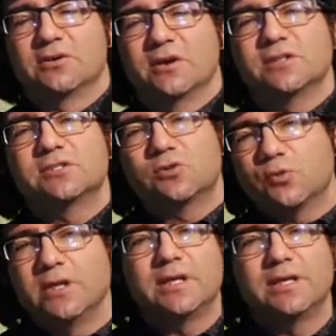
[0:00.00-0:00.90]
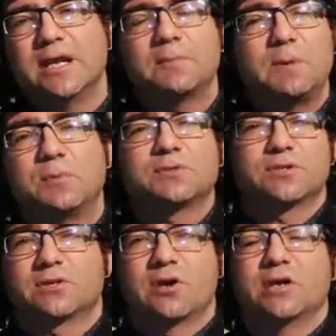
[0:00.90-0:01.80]
Garden is to really connect people
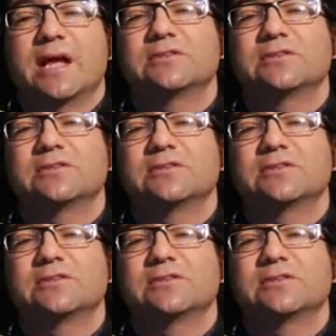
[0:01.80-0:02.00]
to the garden